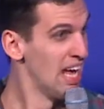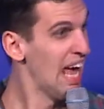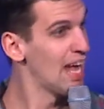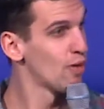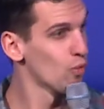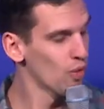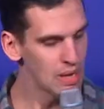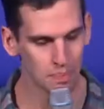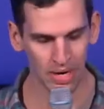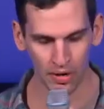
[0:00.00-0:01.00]
and
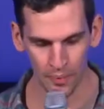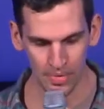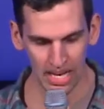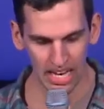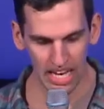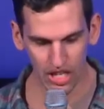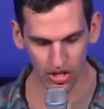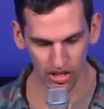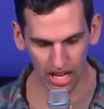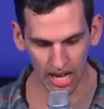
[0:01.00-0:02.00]
rebuilt in
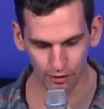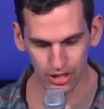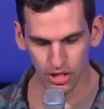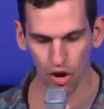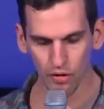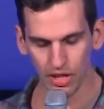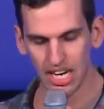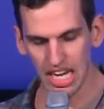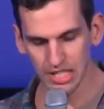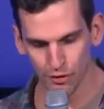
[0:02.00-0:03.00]
your life. And so, over the next